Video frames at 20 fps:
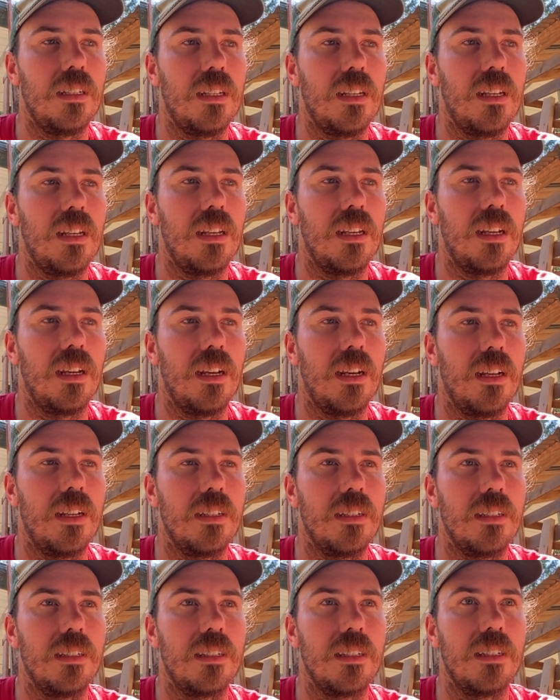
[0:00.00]

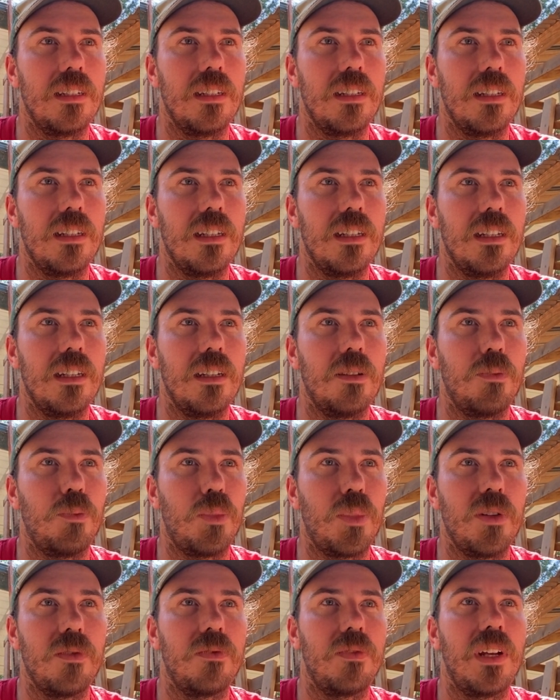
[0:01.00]
and it
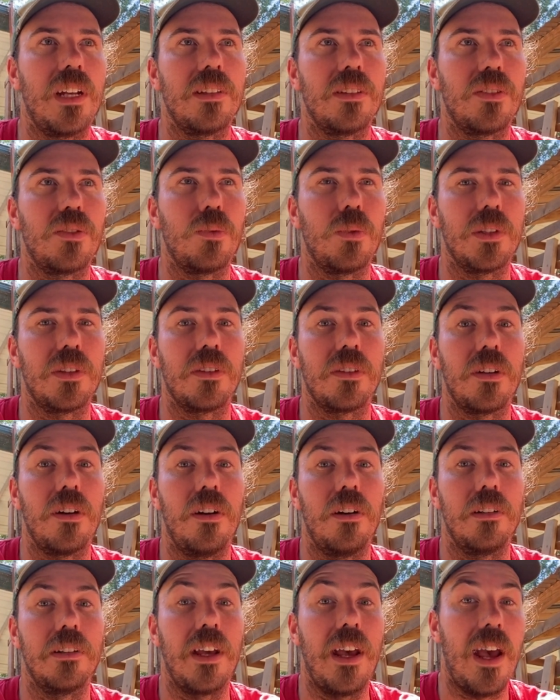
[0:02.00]
prevents what's
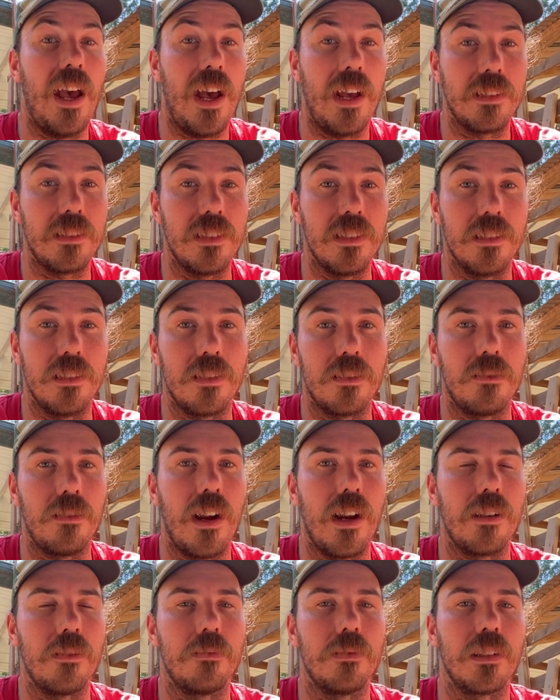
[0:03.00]
called acid
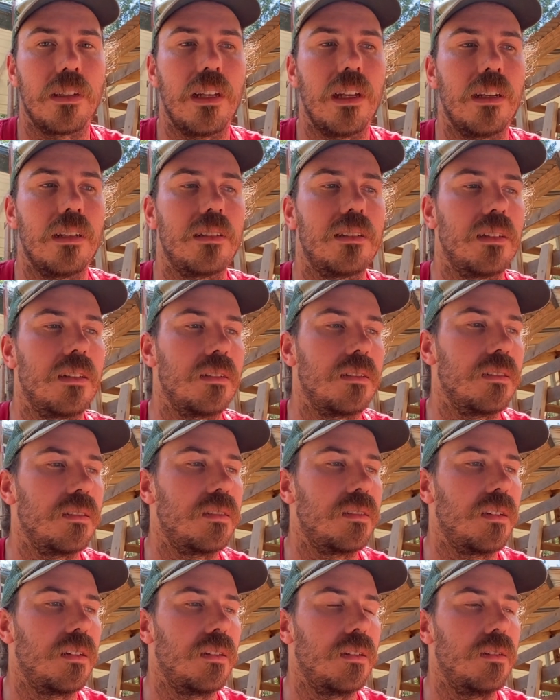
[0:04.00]
stratification.
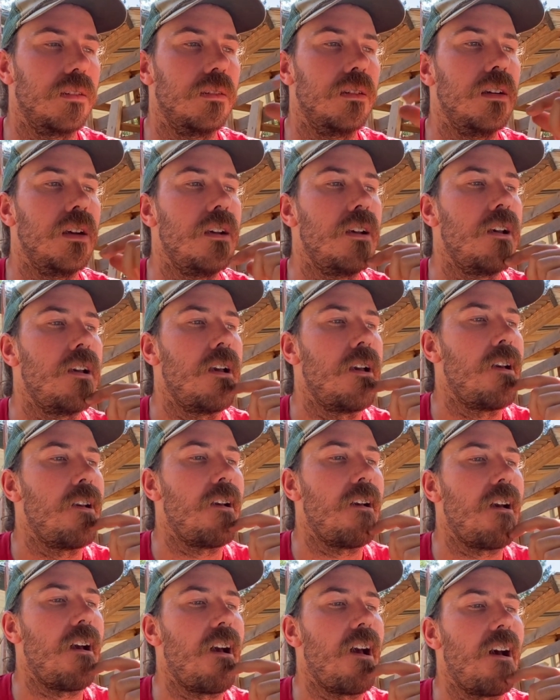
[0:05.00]
So
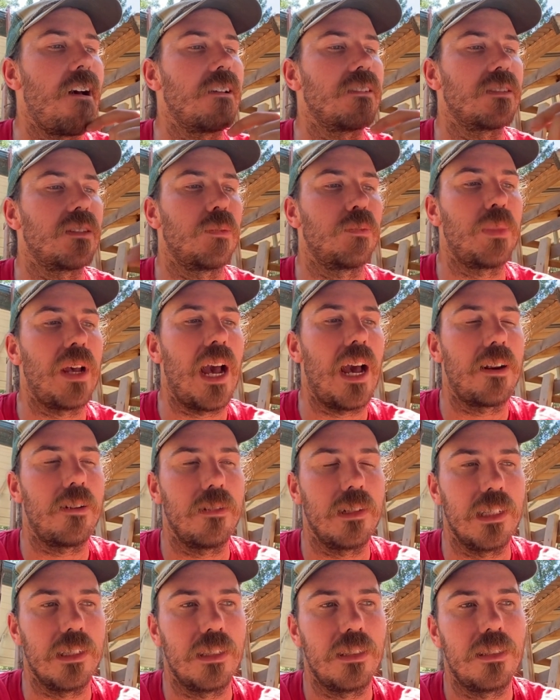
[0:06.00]
as the
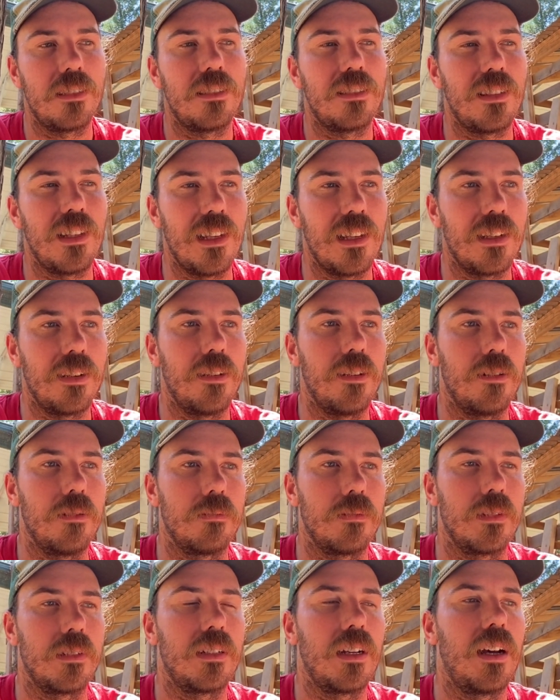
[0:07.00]
batteries sit
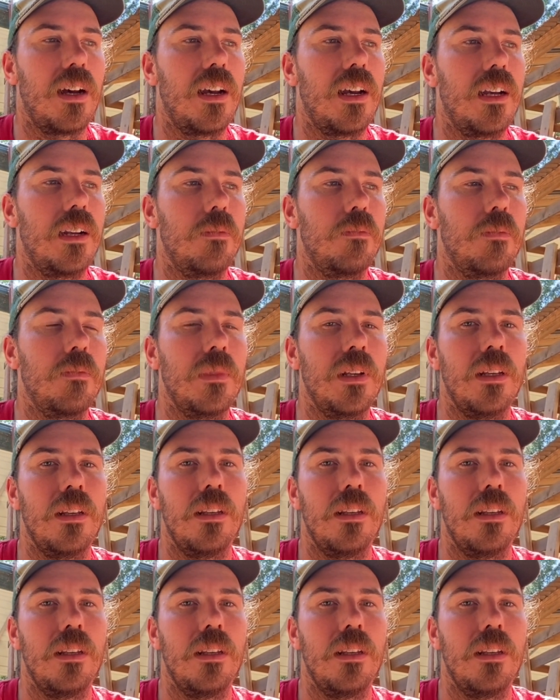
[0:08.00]
over time,